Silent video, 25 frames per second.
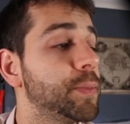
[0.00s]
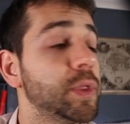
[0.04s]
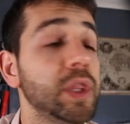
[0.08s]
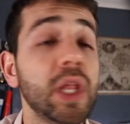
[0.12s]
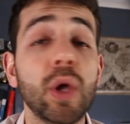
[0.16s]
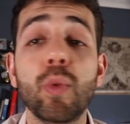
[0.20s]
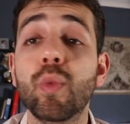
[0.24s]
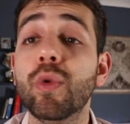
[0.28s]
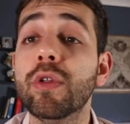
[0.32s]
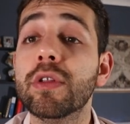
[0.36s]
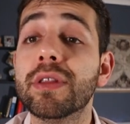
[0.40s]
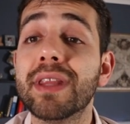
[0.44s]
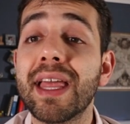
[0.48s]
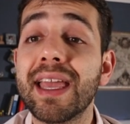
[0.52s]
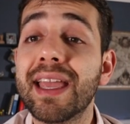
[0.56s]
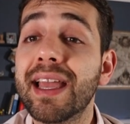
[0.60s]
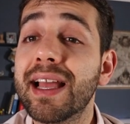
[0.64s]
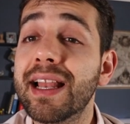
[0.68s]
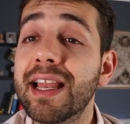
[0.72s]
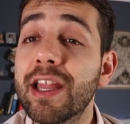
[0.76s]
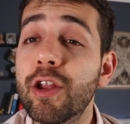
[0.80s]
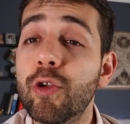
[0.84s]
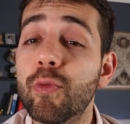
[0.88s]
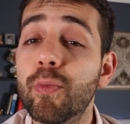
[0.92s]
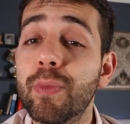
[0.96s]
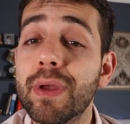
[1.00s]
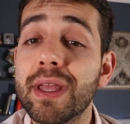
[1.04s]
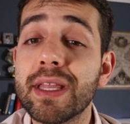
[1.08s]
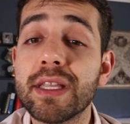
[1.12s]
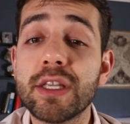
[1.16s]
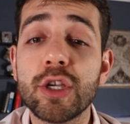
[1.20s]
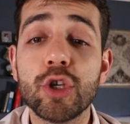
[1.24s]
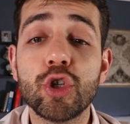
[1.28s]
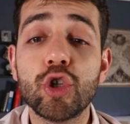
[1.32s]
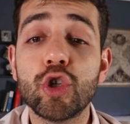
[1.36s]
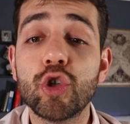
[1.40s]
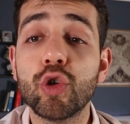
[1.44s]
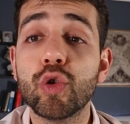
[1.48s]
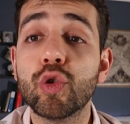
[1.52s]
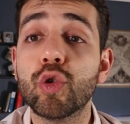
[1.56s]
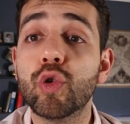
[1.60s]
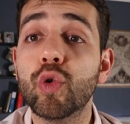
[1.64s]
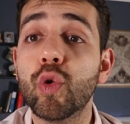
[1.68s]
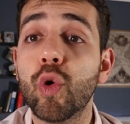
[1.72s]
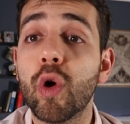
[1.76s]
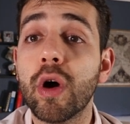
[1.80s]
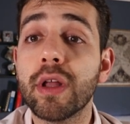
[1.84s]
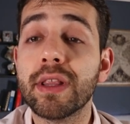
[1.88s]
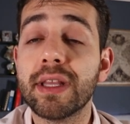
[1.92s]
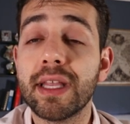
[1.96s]
They will take a little bit to
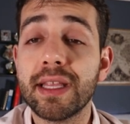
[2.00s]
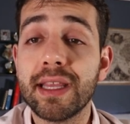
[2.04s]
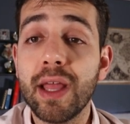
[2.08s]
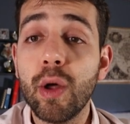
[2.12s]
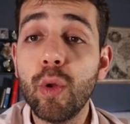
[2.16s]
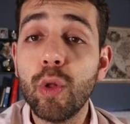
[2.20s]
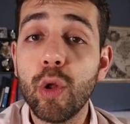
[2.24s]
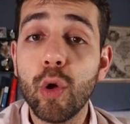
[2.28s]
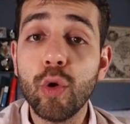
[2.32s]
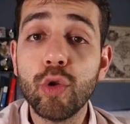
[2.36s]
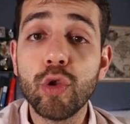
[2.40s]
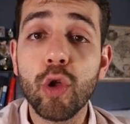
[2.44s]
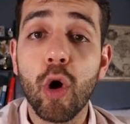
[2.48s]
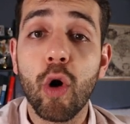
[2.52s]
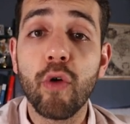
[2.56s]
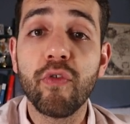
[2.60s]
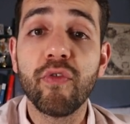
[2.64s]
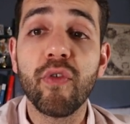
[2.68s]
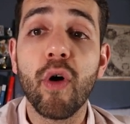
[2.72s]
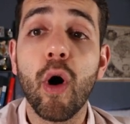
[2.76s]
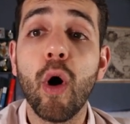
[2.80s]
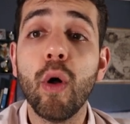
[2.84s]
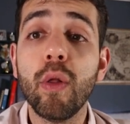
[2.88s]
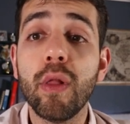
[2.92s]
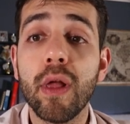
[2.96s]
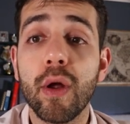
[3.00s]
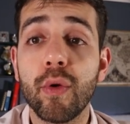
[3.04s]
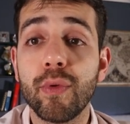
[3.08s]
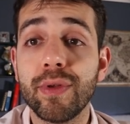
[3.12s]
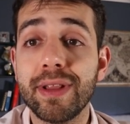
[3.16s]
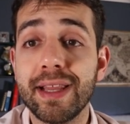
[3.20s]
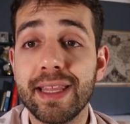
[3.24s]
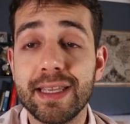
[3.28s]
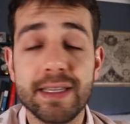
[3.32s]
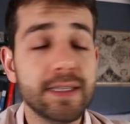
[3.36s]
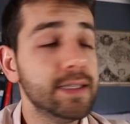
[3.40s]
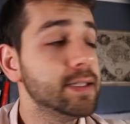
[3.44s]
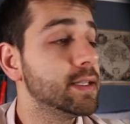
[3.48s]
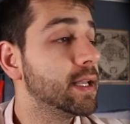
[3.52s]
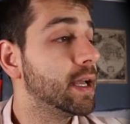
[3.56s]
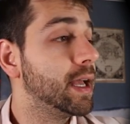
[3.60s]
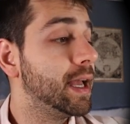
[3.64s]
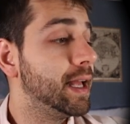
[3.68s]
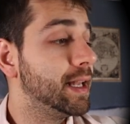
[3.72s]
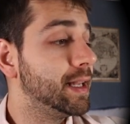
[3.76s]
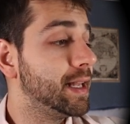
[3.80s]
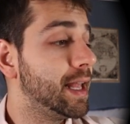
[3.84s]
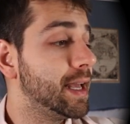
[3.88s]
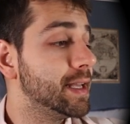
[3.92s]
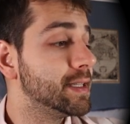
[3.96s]
do the download of all our list,
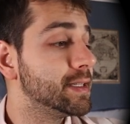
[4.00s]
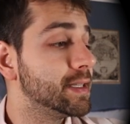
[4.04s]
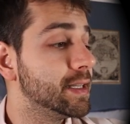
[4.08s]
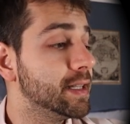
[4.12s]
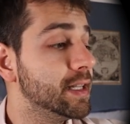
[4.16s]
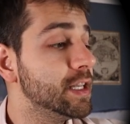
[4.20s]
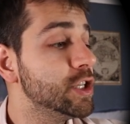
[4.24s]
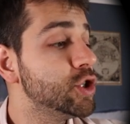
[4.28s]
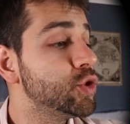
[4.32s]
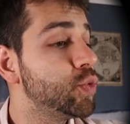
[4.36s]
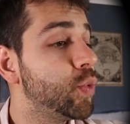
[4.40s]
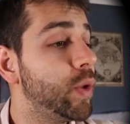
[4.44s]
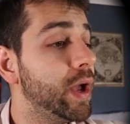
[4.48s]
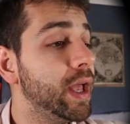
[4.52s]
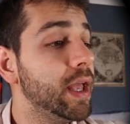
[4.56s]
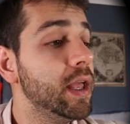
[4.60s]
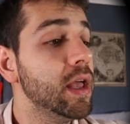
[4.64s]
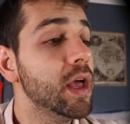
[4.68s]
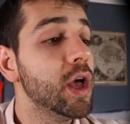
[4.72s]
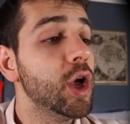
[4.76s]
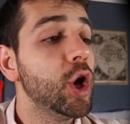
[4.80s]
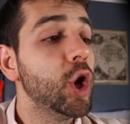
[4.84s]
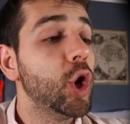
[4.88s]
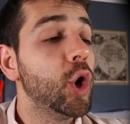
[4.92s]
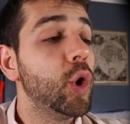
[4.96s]
and that's in this way